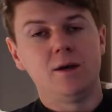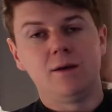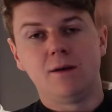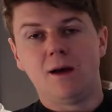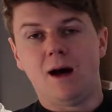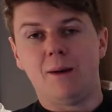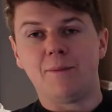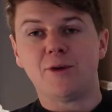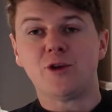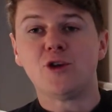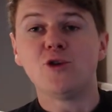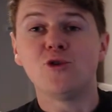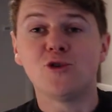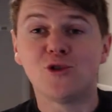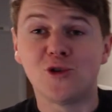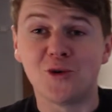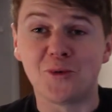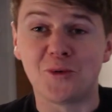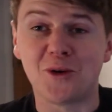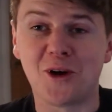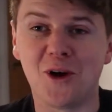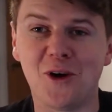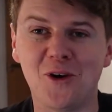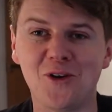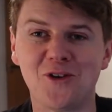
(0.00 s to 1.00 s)
I'm a
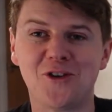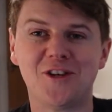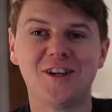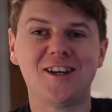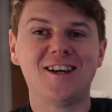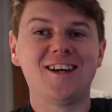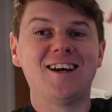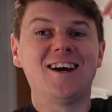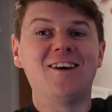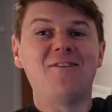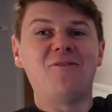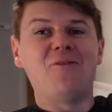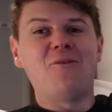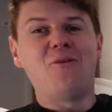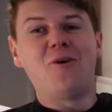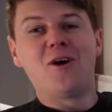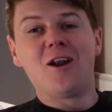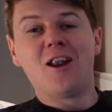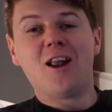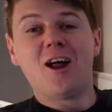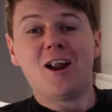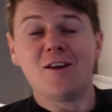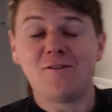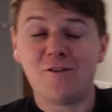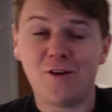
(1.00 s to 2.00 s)
YouTube coach. What
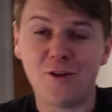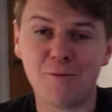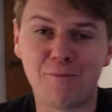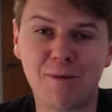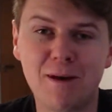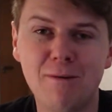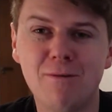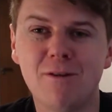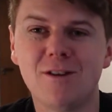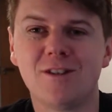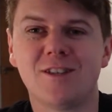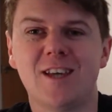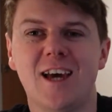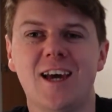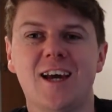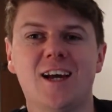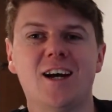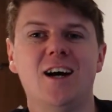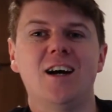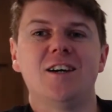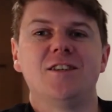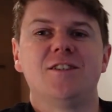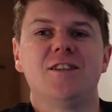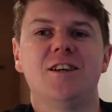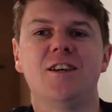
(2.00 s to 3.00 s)
a lot of other people say,
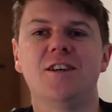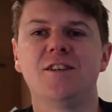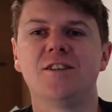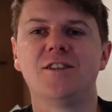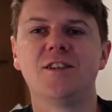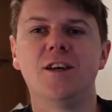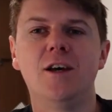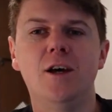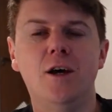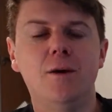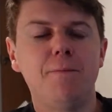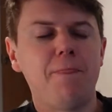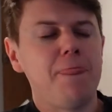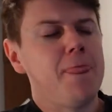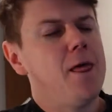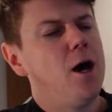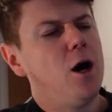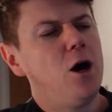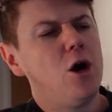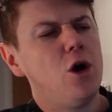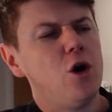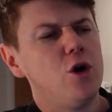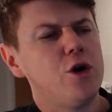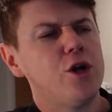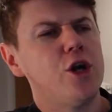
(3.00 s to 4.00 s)
guys, is,
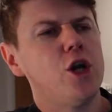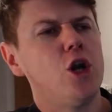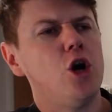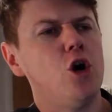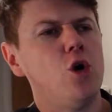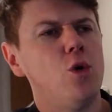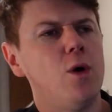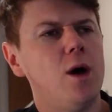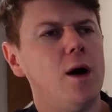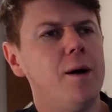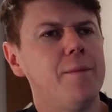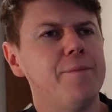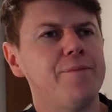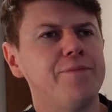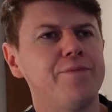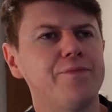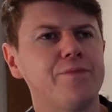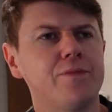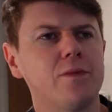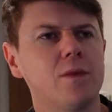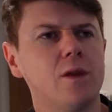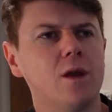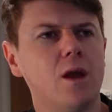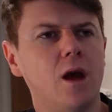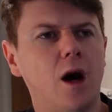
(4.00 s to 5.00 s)
oh, you
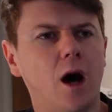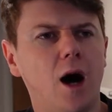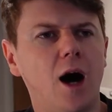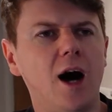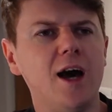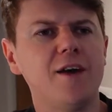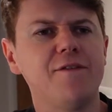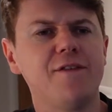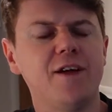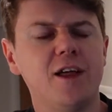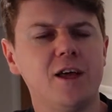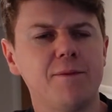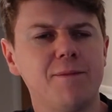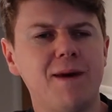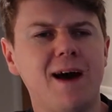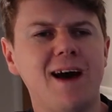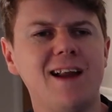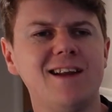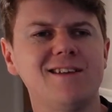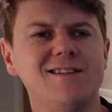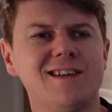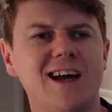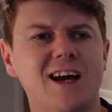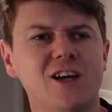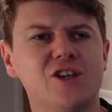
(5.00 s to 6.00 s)
know, high-value
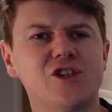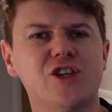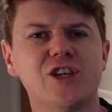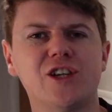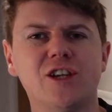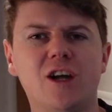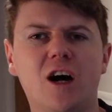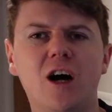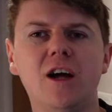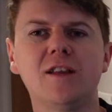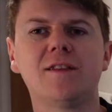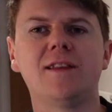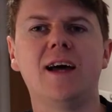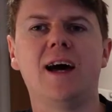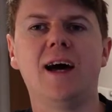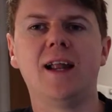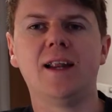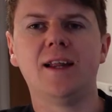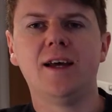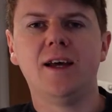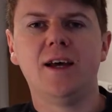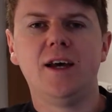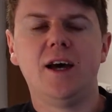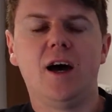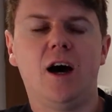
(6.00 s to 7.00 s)
man is actually not
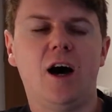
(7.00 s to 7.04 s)
that.